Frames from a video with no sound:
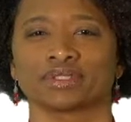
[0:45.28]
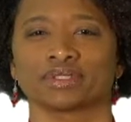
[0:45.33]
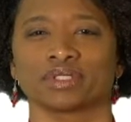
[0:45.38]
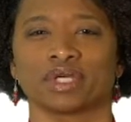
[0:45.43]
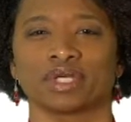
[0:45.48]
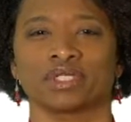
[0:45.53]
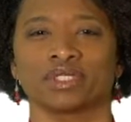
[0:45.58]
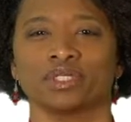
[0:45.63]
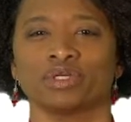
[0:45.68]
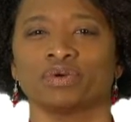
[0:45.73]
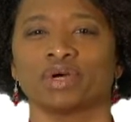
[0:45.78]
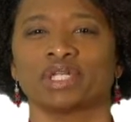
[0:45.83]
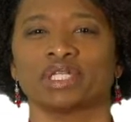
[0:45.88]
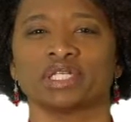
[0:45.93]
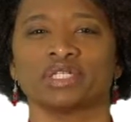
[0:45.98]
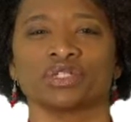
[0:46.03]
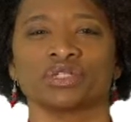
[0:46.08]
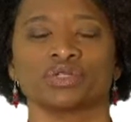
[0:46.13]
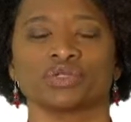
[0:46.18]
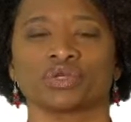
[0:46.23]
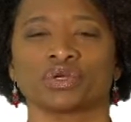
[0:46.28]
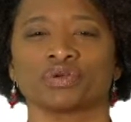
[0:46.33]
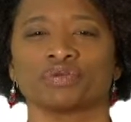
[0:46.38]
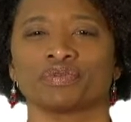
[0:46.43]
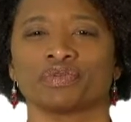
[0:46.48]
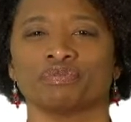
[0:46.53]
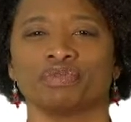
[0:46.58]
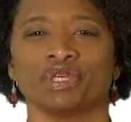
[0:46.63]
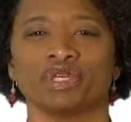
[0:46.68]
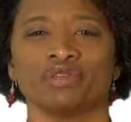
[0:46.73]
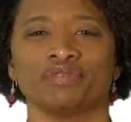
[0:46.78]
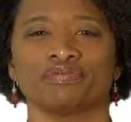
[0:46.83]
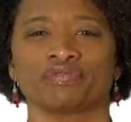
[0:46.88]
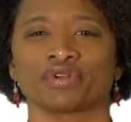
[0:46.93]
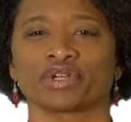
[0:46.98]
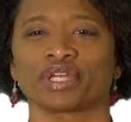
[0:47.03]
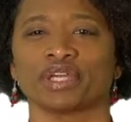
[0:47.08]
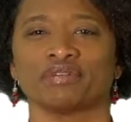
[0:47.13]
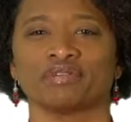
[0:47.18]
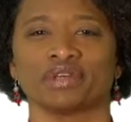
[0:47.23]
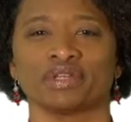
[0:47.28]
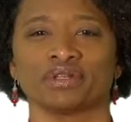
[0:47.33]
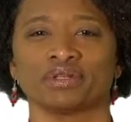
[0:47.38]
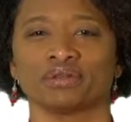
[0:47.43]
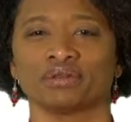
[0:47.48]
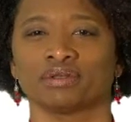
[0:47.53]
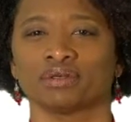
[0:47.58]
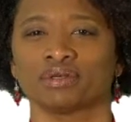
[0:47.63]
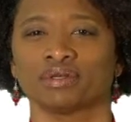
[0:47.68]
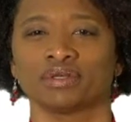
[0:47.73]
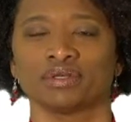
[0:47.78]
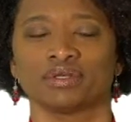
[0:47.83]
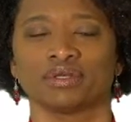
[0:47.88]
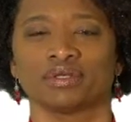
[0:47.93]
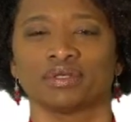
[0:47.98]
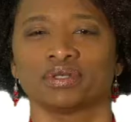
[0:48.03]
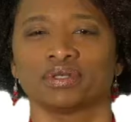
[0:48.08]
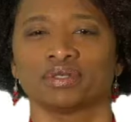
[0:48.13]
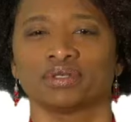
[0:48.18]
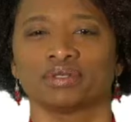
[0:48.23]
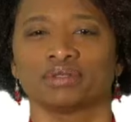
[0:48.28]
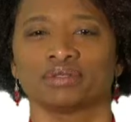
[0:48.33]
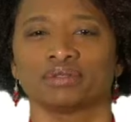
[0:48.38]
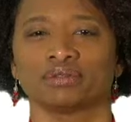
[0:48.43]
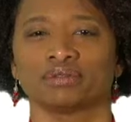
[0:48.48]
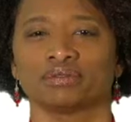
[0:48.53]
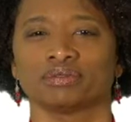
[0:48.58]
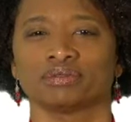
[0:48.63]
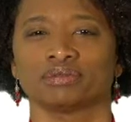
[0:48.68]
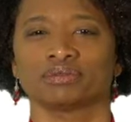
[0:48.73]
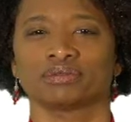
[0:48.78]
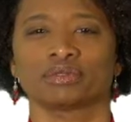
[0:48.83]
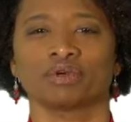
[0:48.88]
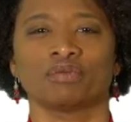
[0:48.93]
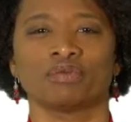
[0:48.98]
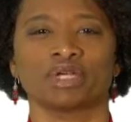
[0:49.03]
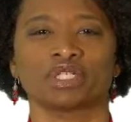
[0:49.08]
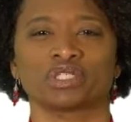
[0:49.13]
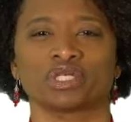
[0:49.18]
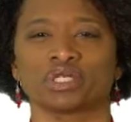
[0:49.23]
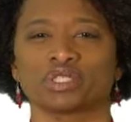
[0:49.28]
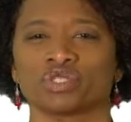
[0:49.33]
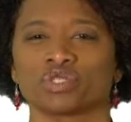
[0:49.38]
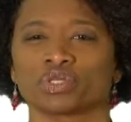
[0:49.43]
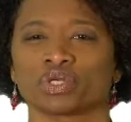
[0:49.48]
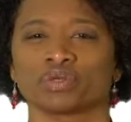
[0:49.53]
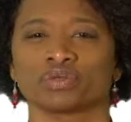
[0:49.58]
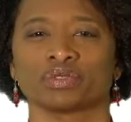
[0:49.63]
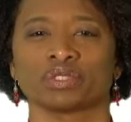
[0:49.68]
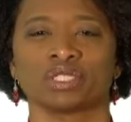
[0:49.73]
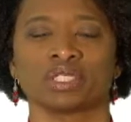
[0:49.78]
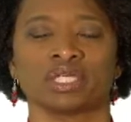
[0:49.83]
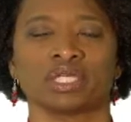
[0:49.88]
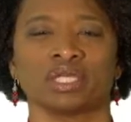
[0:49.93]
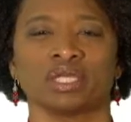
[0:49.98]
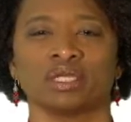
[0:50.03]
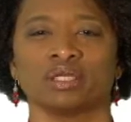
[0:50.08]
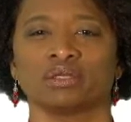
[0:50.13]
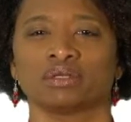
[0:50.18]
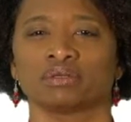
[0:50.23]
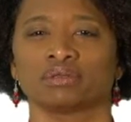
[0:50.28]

knew I didn't deserve to be forgiven. So much uncertainty,